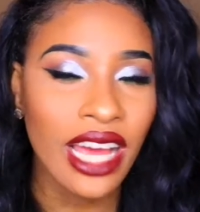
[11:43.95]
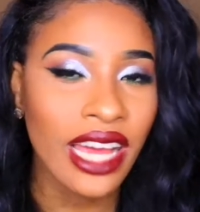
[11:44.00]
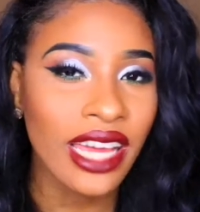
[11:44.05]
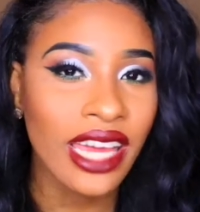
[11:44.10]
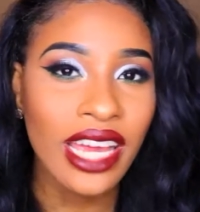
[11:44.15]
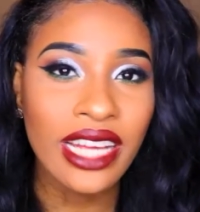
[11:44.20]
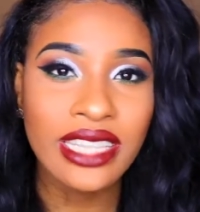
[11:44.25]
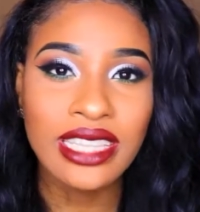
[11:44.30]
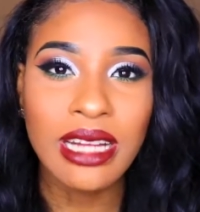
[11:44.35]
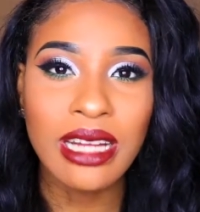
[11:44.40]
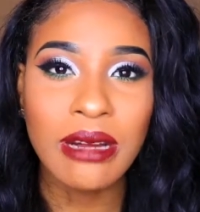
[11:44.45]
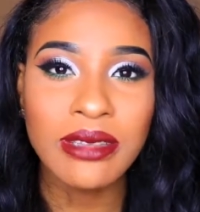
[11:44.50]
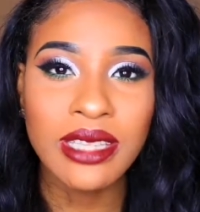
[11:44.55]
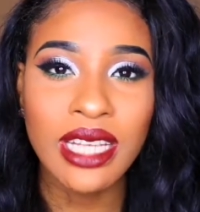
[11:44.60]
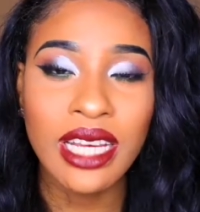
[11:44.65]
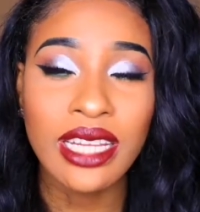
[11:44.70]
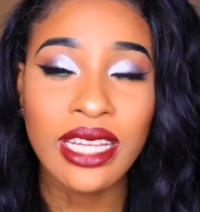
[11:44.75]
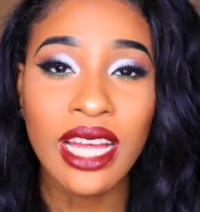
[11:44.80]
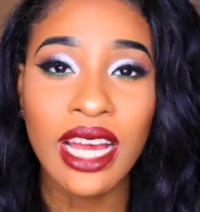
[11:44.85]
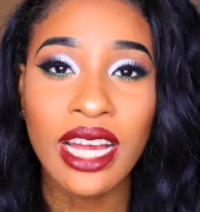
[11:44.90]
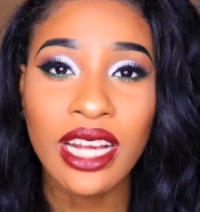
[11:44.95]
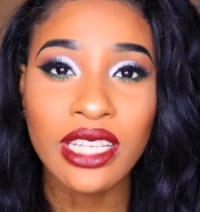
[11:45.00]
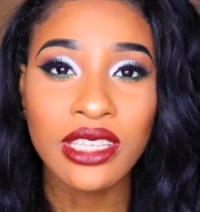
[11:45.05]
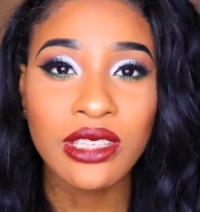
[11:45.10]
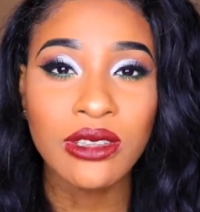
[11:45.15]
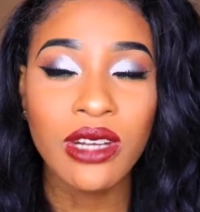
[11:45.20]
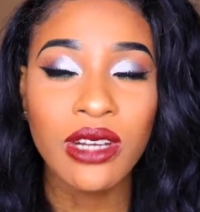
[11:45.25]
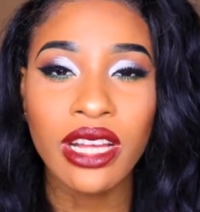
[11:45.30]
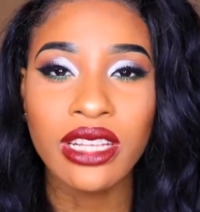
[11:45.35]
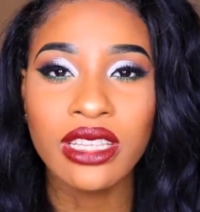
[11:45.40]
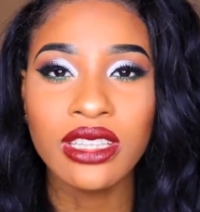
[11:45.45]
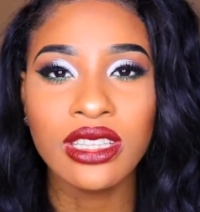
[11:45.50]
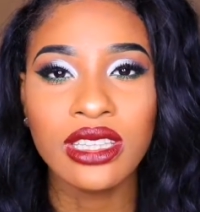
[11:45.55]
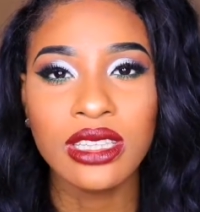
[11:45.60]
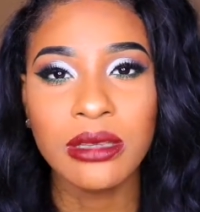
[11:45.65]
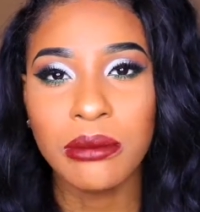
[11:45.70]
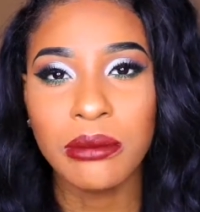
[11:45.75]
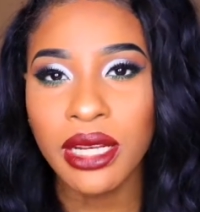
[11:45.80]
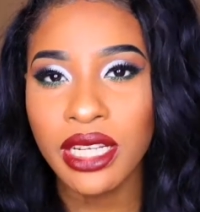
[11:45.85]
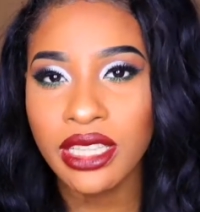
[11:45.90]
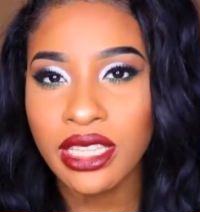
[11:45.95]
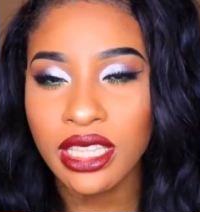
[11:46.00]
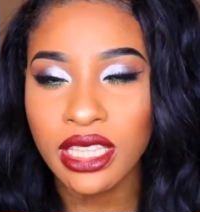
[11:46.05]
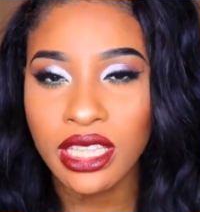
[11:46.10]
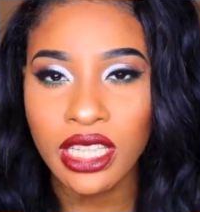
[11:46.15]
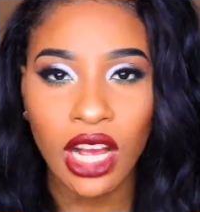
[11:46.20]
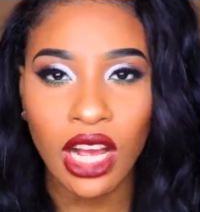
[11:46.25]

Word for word: I can't stop saying that because you guys are just amazing.